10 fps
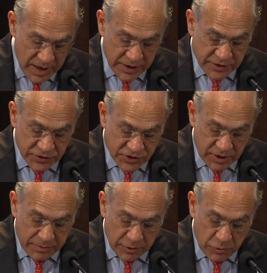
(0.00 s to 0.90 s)
And a
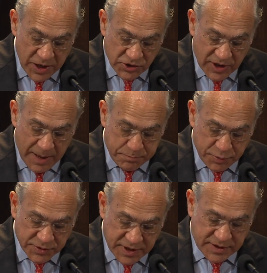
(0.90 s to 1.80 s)
considerable wage gap
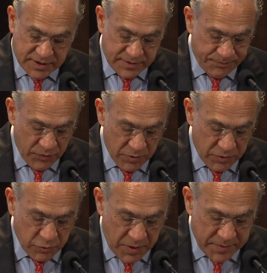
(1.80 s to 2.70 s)
persists,
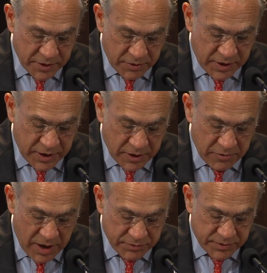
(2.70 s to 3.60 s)
with women earning
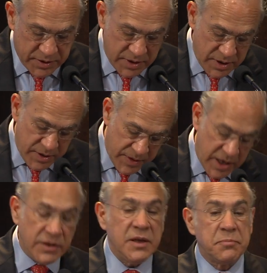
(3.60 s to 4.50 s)
around
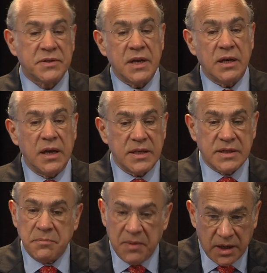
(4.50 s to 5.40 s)
18%
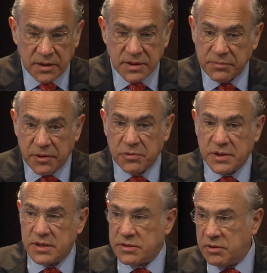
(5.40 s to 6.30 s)
less than men, something
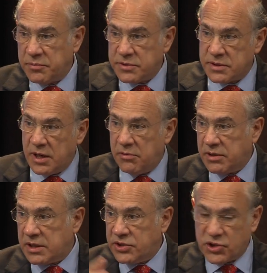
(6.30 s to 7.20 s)
which is almost now
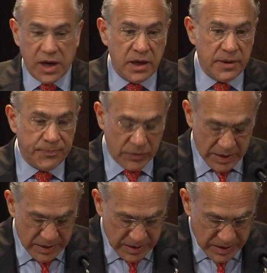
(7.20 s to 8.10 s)
a cliché.
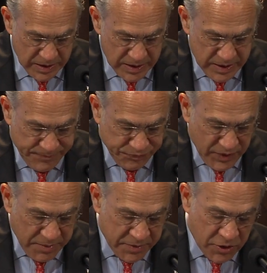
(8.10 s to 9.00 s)

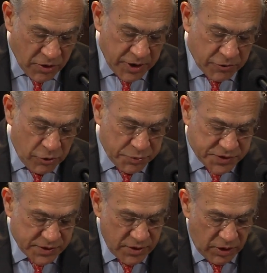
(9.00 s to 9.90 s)
Minority
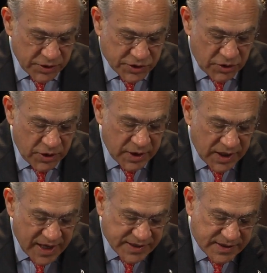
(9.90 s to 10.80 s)
groups also earn
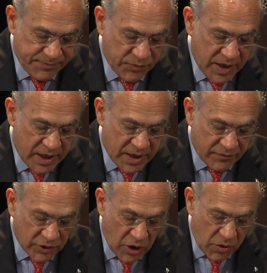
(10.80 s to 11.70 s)
less and
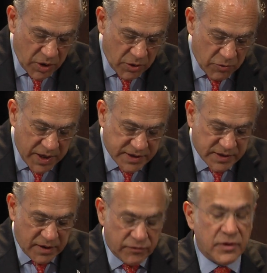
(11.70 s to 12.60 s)
have lower
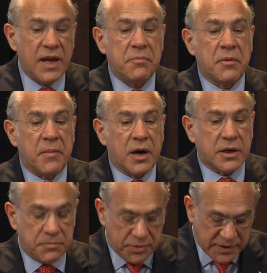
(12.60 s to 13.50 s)
rates of labor
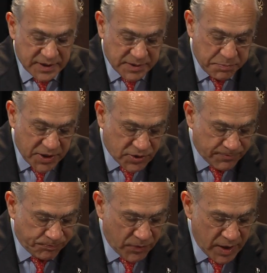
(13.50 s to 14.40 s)
market participation.